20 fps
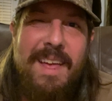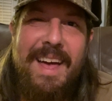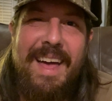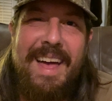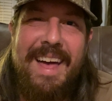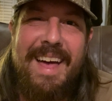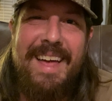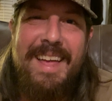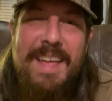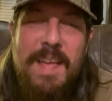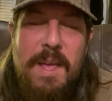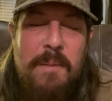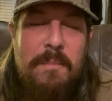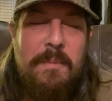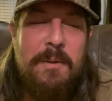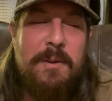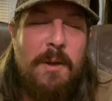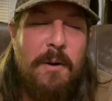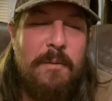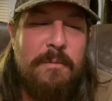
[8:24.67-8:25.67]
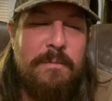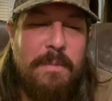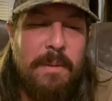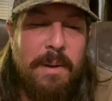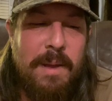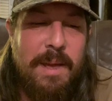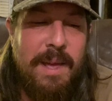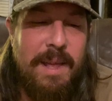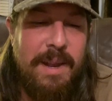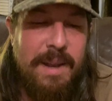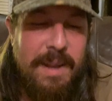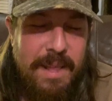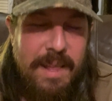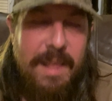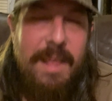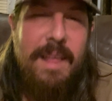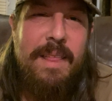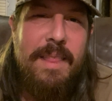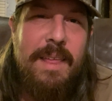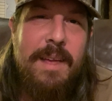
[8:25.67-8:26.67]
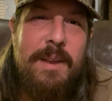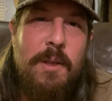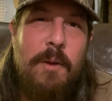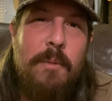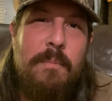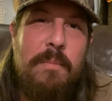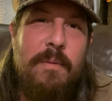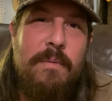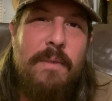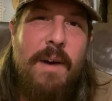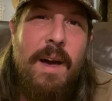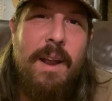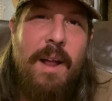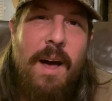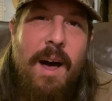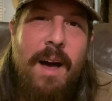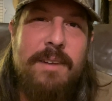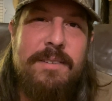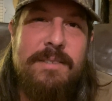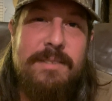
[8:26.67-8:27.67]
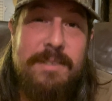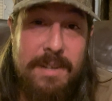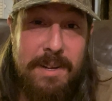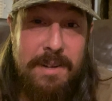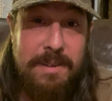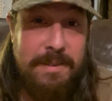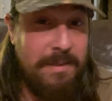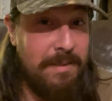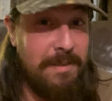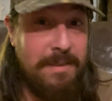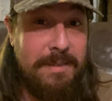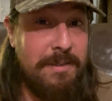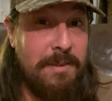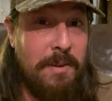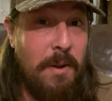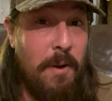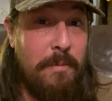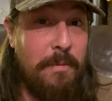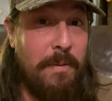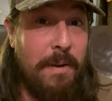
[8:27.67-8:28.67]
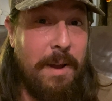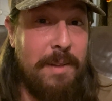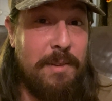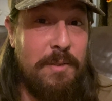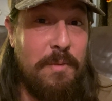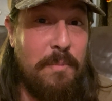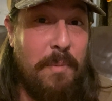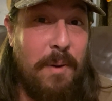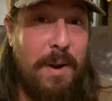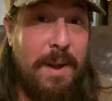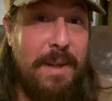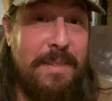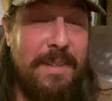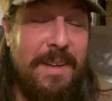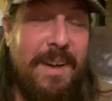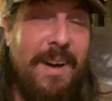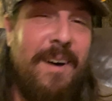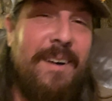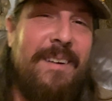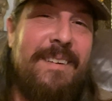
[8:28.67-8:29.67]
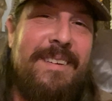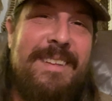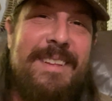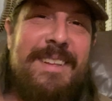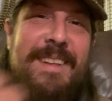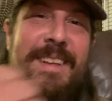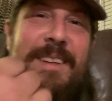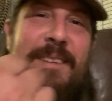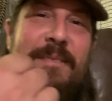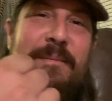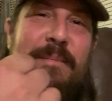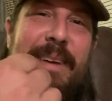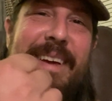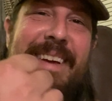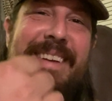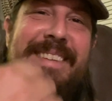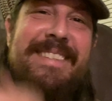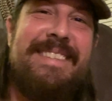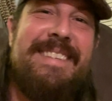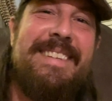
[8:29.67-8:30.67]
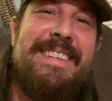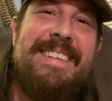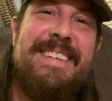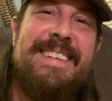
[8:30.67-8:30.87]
but don't forget, they do provide oxygen. So don't forget to breathe, y'all. Peace.